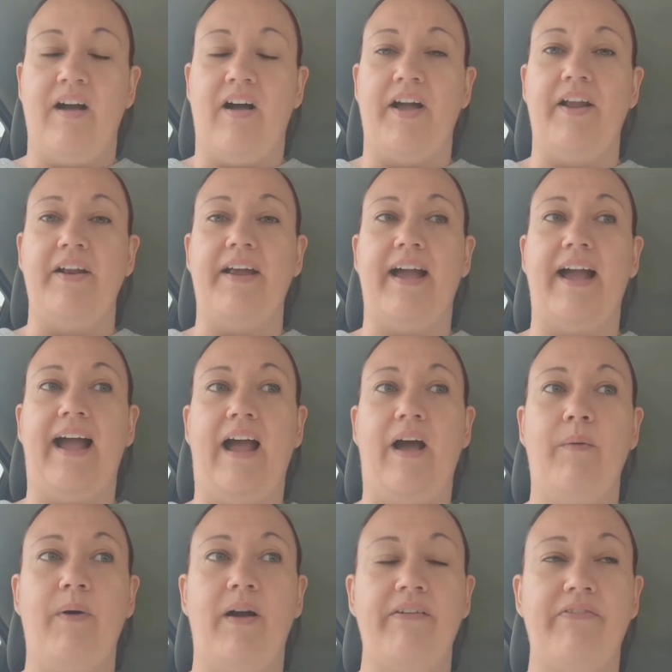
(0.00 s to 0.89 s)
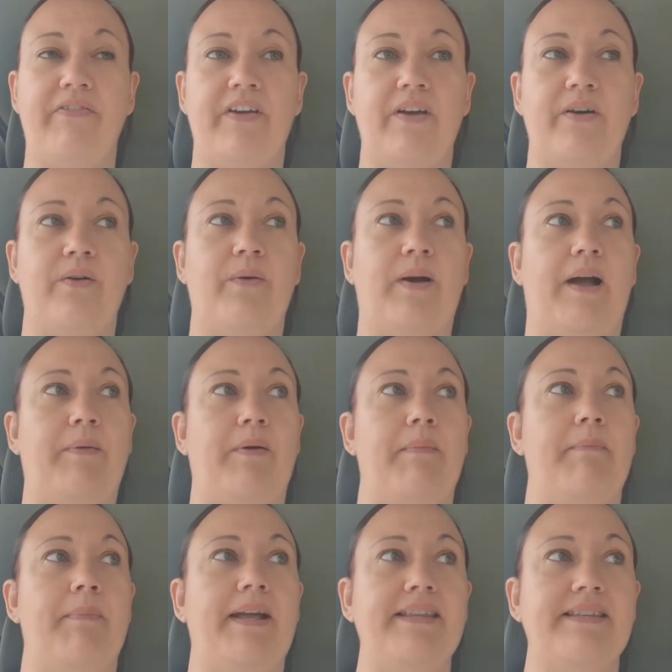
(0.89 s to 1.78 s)
I don't know how I feel, how
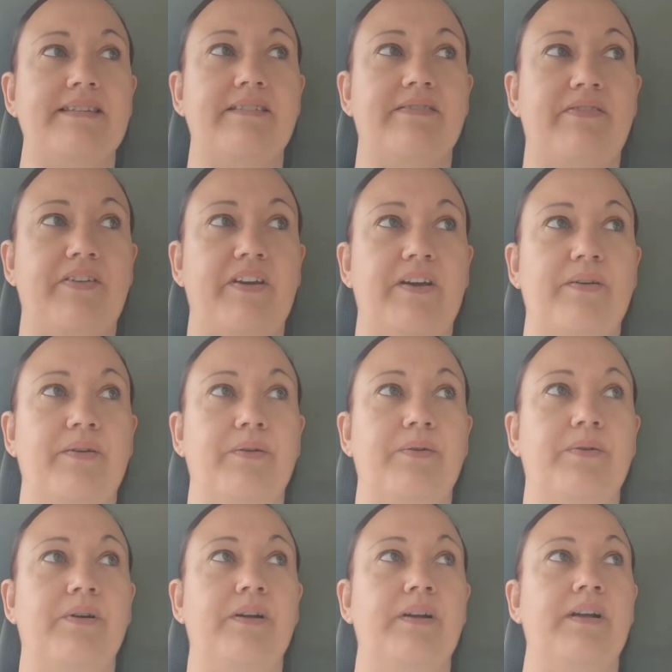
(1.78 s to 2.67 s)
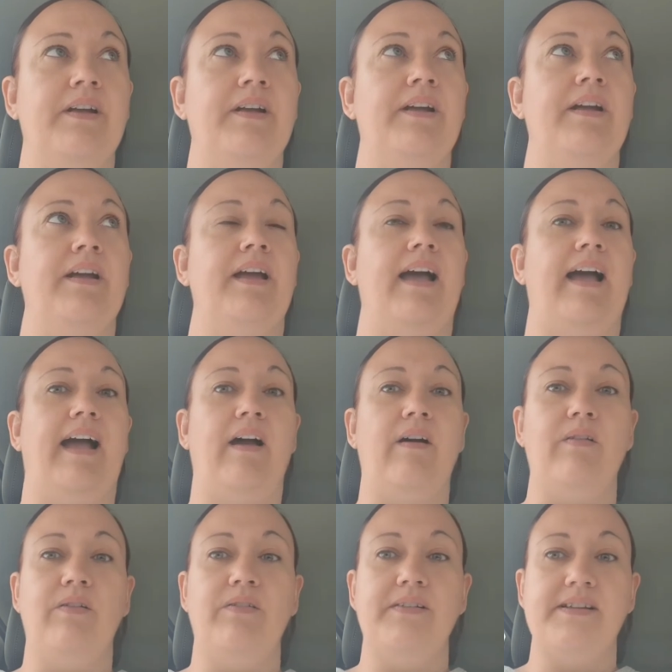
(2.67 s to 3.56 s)
I'm meant to feel,
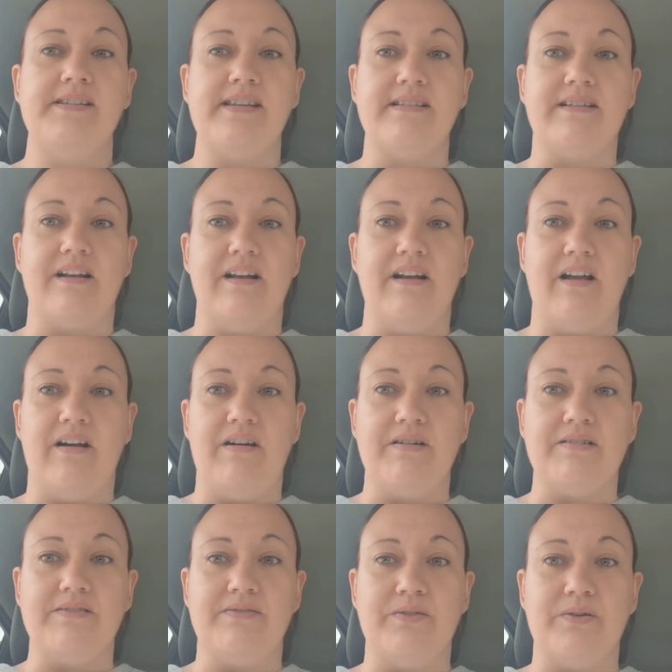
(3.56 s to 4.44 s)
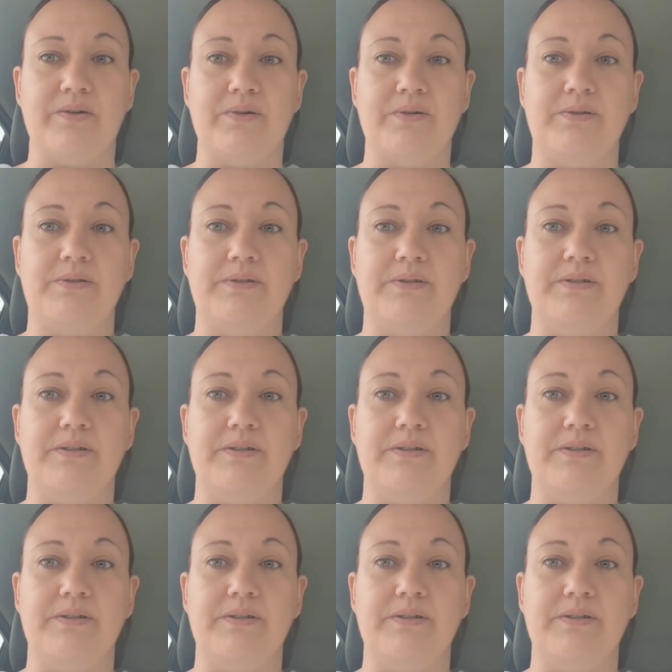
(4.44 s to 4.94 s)
how long this is going to last for.